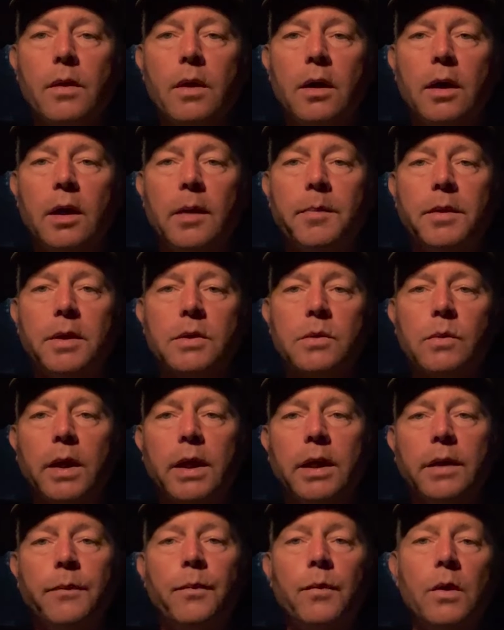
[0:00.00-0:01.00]
up this
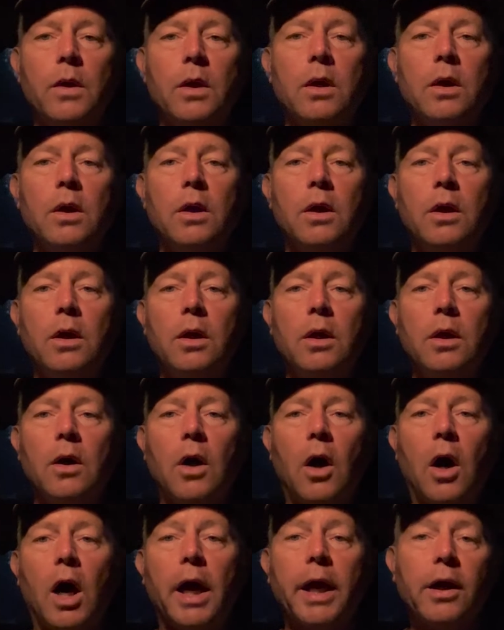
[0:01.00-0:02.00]
way.
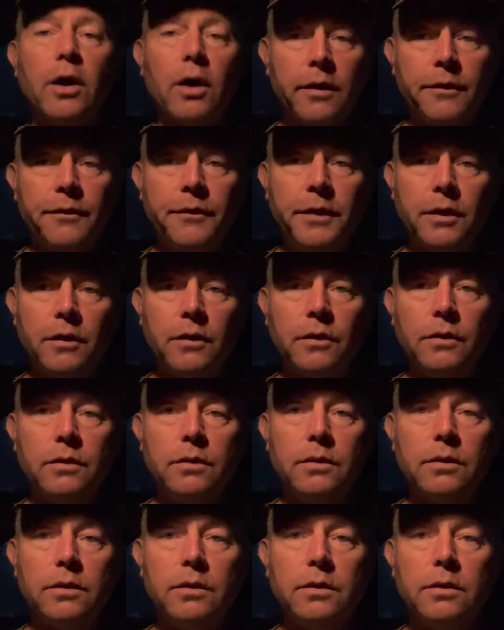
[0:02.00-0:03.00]
I got a feel
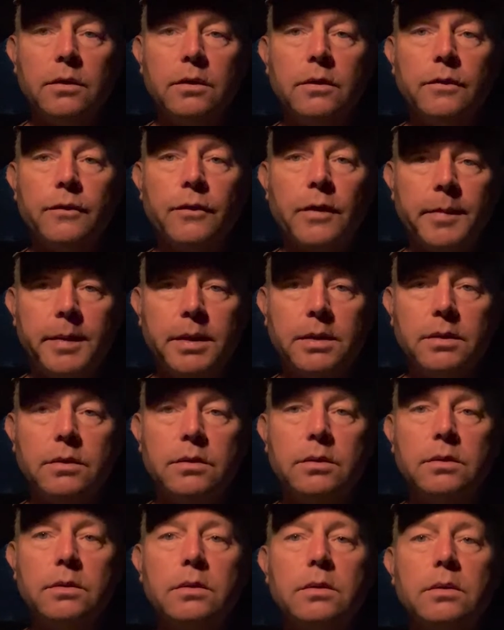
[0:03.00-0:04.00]
from it.
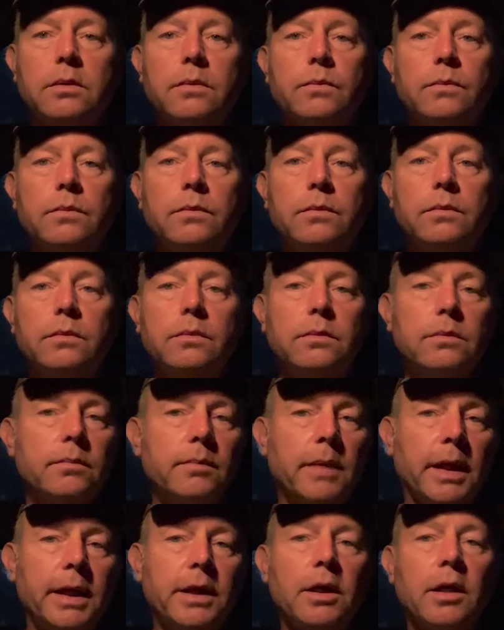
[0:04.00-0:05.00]

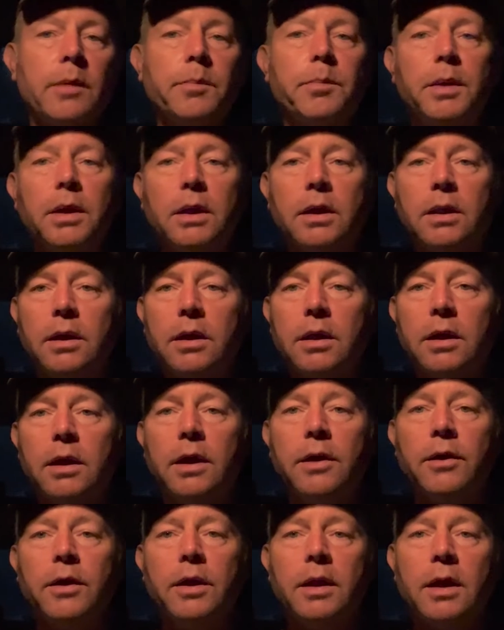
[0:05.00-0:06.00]
Might not be an
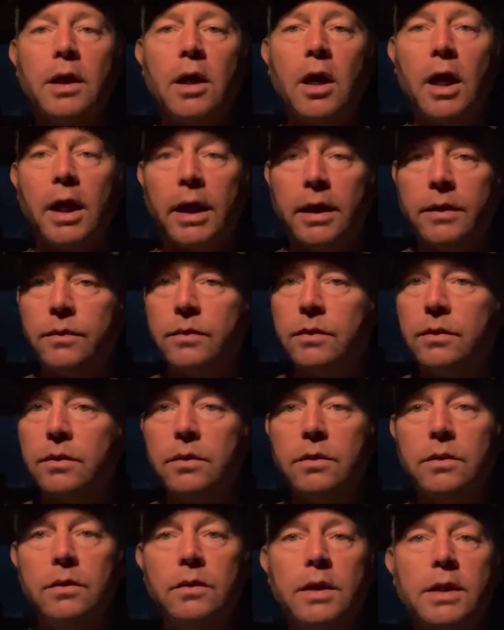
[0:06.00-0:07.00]
area that I
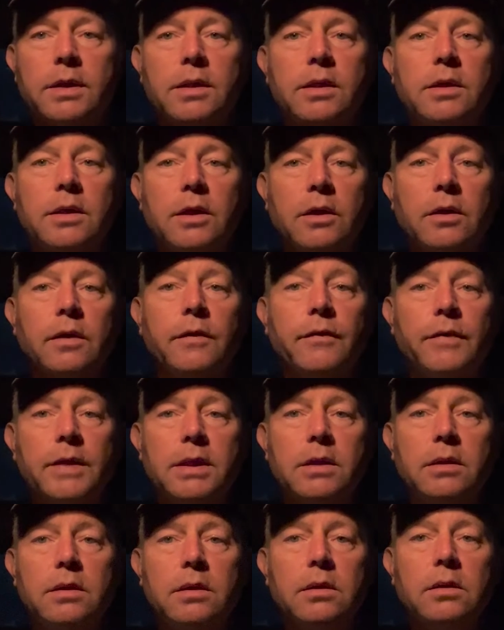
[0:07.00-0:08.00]
necessarily
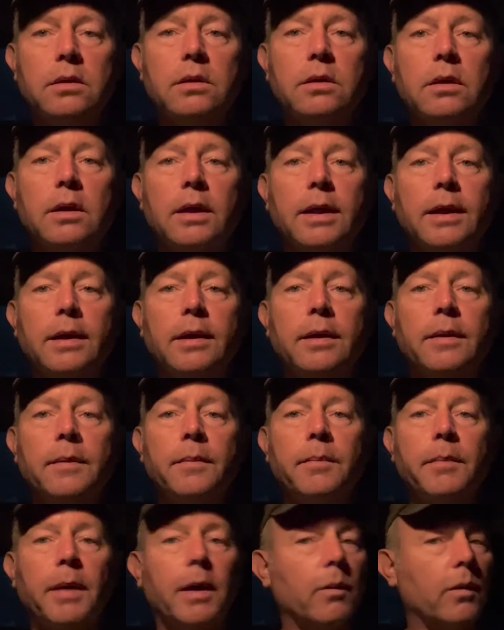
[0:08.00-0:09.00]
visit.
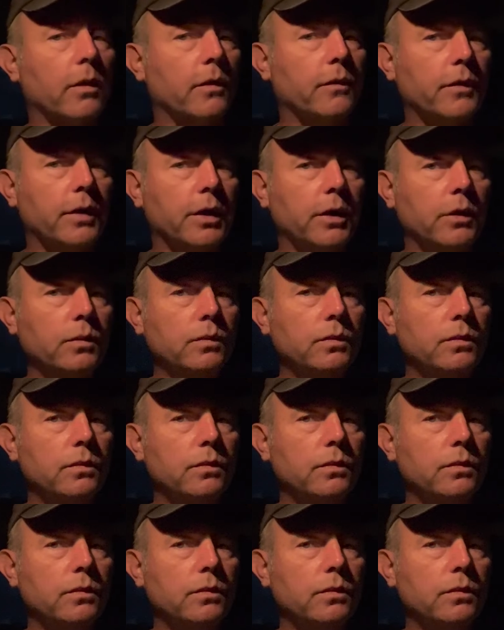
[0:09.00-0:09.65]
Might work for you.